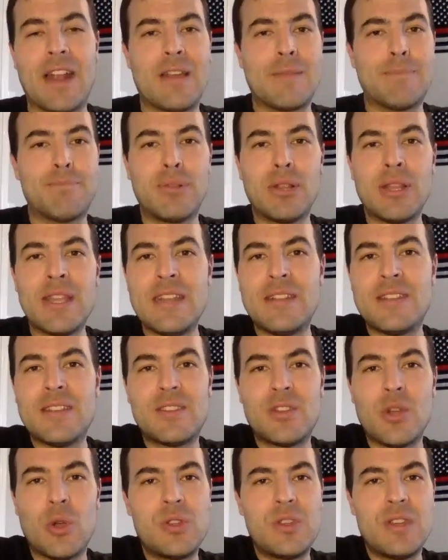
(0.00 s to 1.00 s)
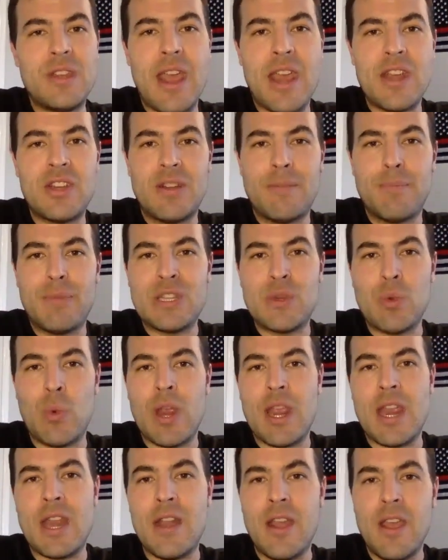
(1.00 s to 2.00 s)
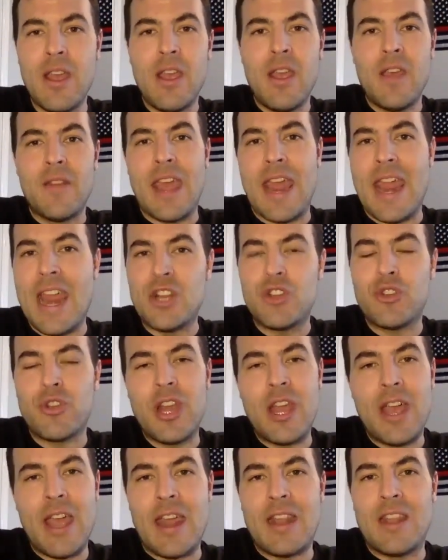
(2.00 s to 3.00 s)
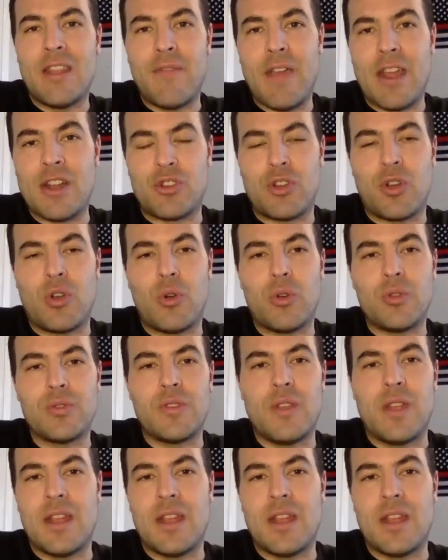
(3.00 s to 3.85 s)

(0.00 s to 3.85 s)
complete dissociation between the atria and the ventricles.